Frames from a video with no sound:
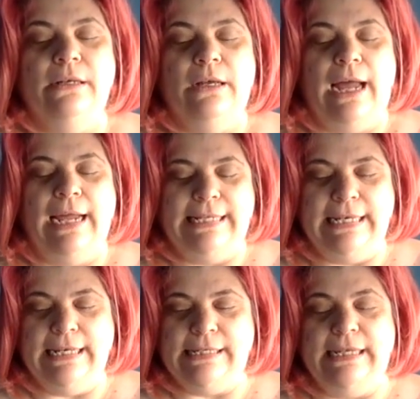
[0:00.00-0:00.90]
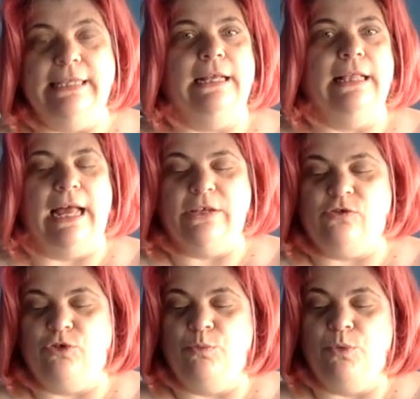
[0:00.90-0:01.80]
ideas in the
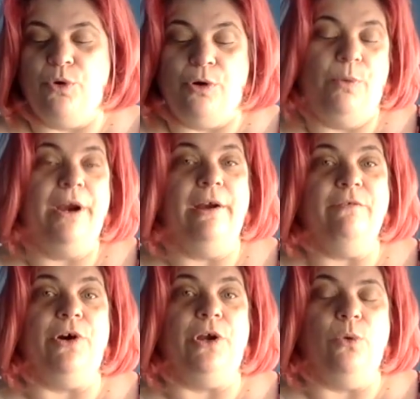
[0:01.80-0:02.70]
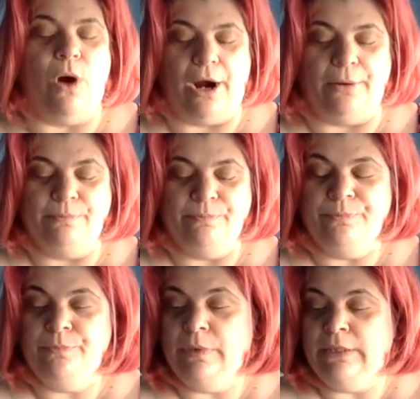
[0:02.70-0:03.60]
classroom or wherever you are.
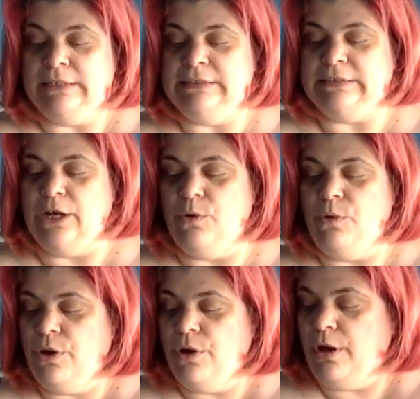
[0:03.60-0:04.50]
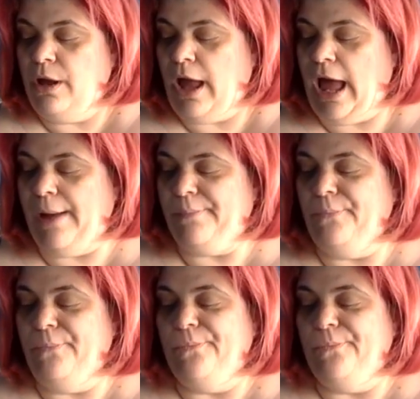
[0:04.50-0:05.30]
And so um,